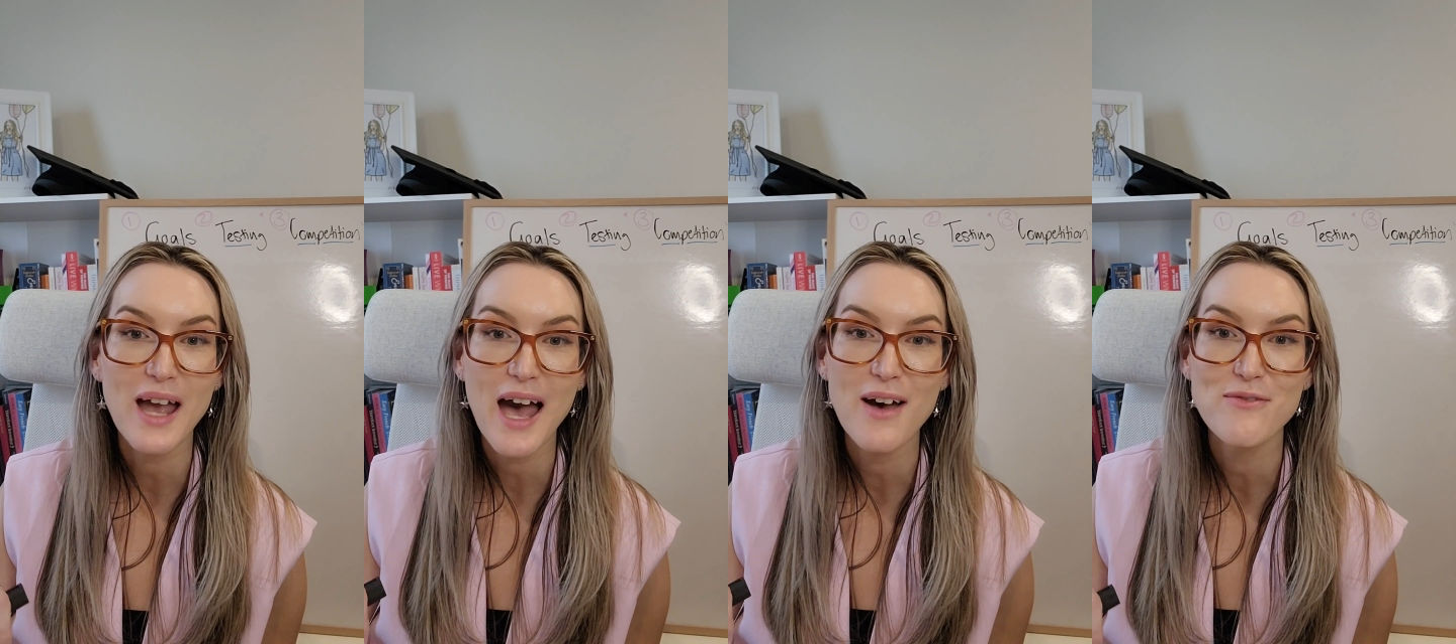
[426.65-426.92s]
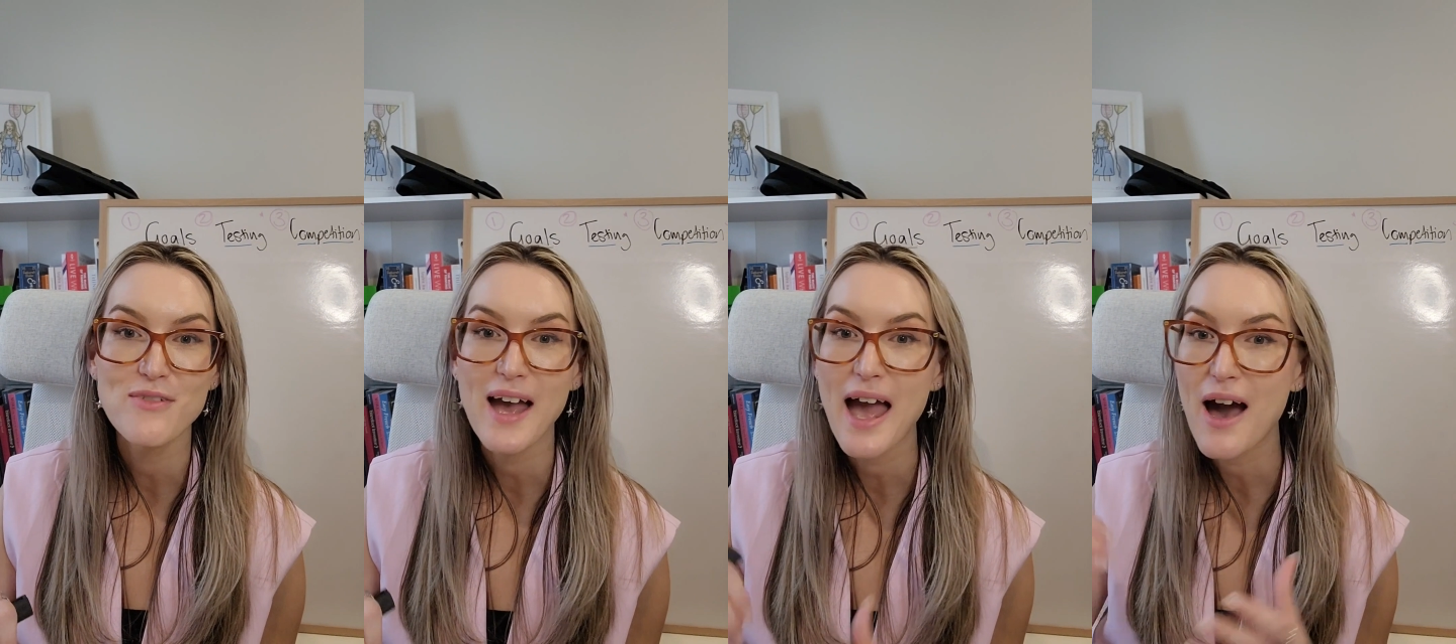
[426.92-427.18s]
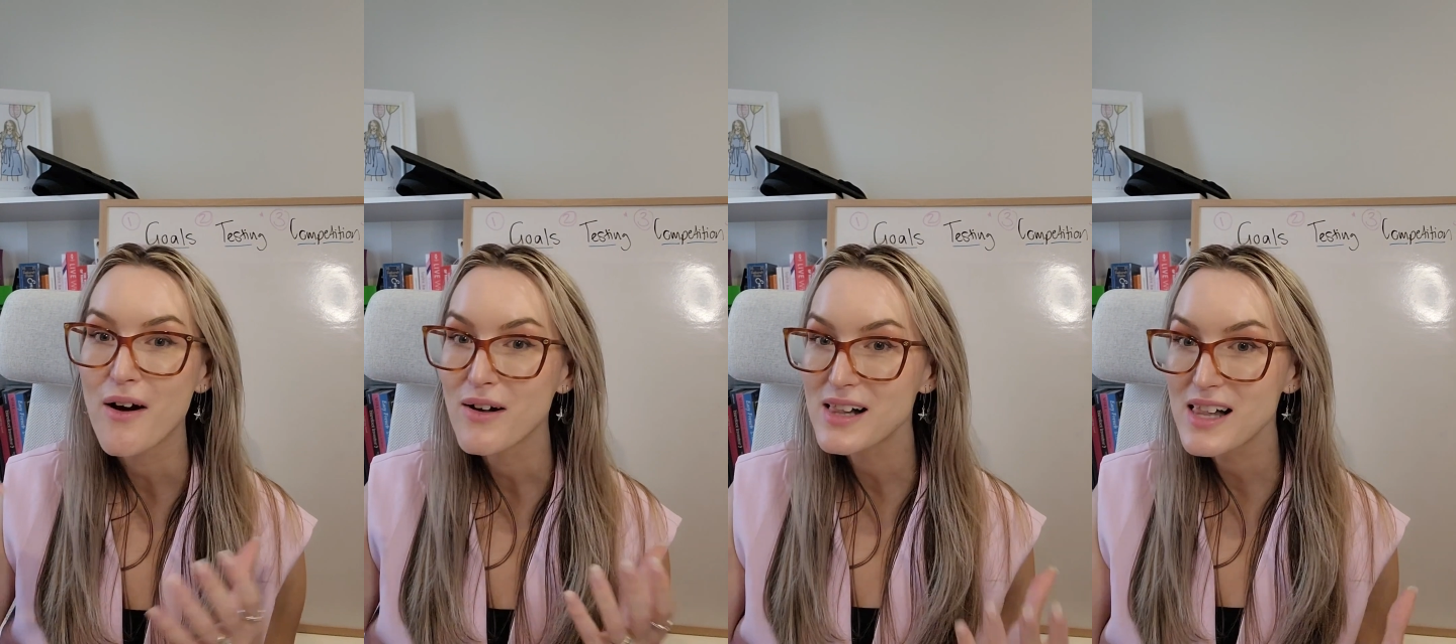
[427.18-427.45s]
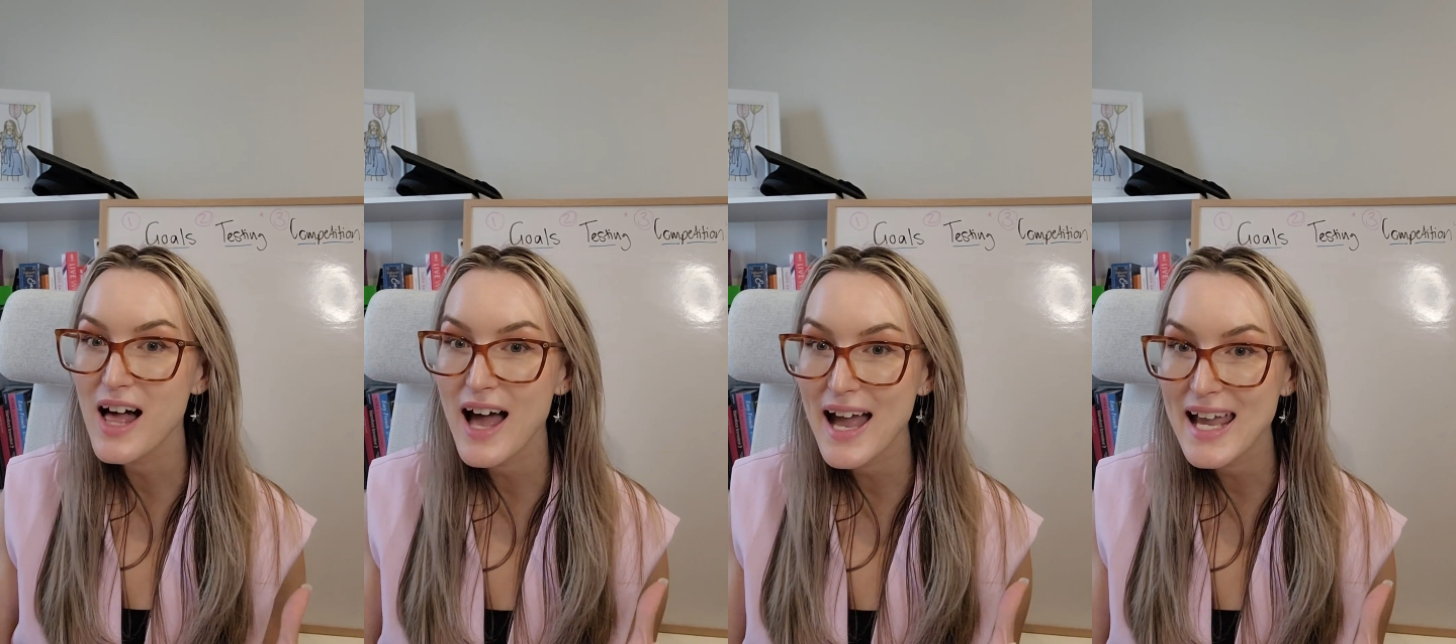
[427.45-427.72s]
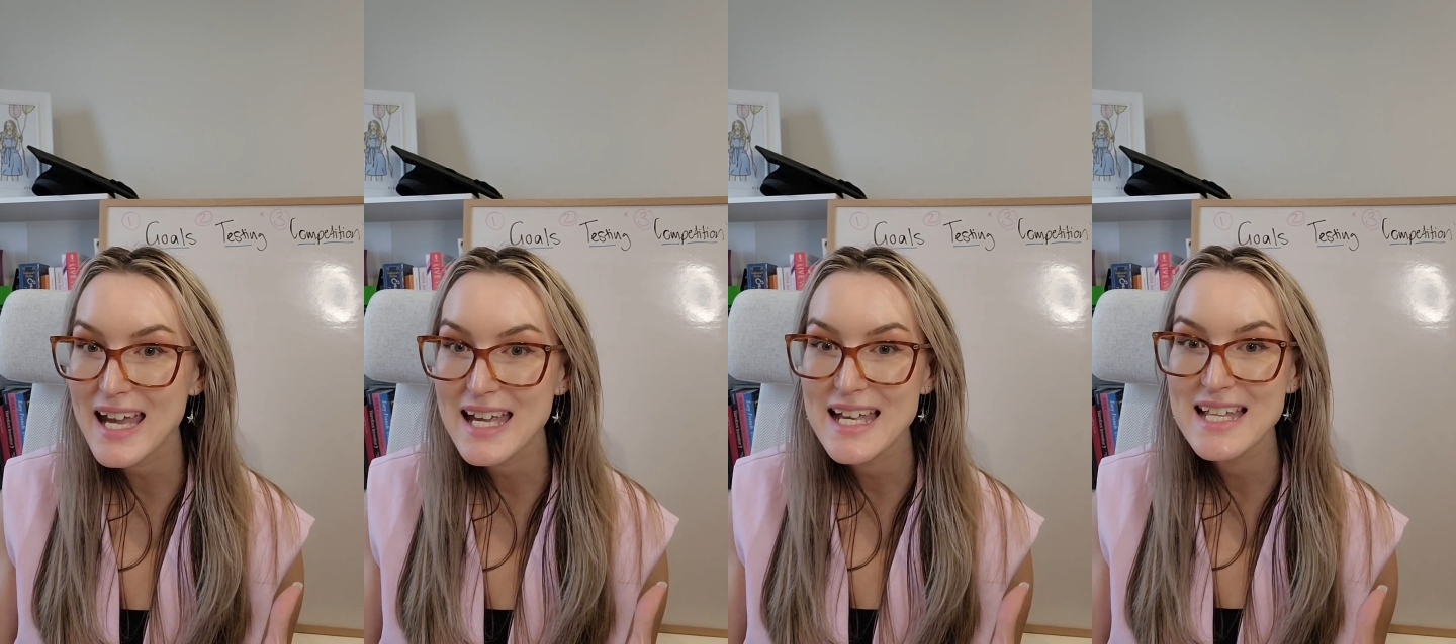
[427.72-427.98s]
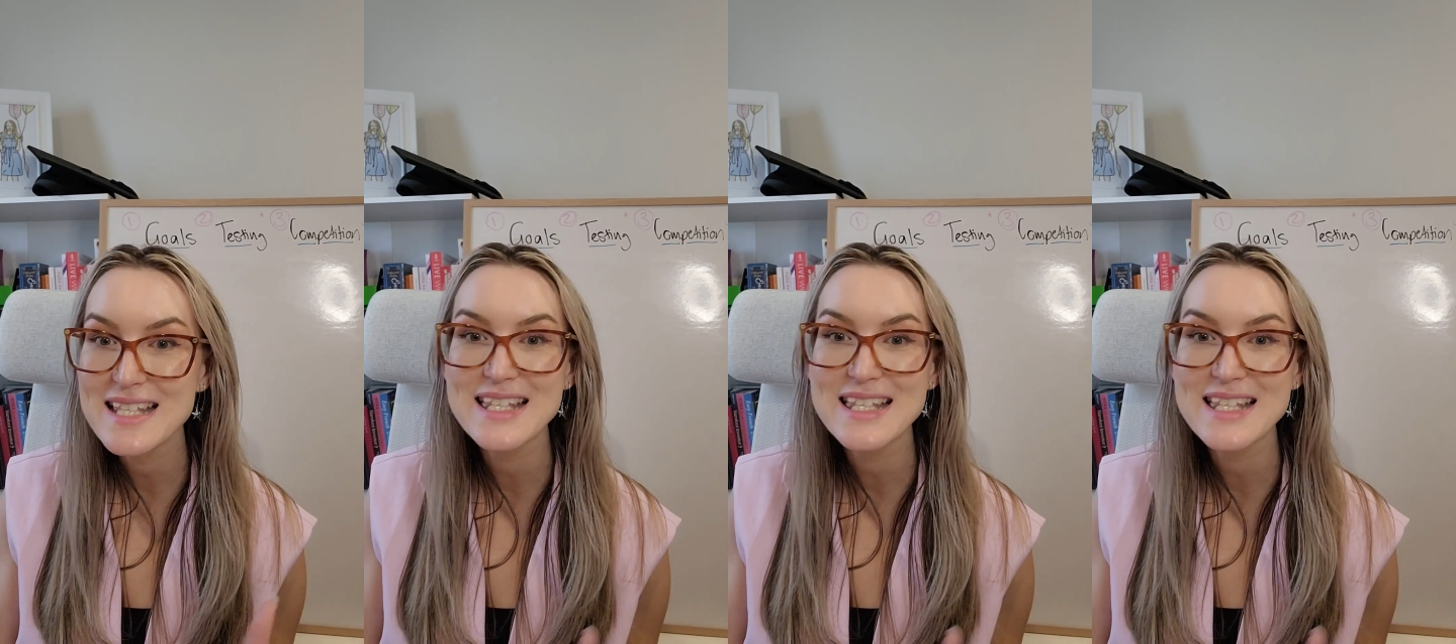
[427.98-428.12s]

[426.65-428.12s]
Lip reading: at for our clients.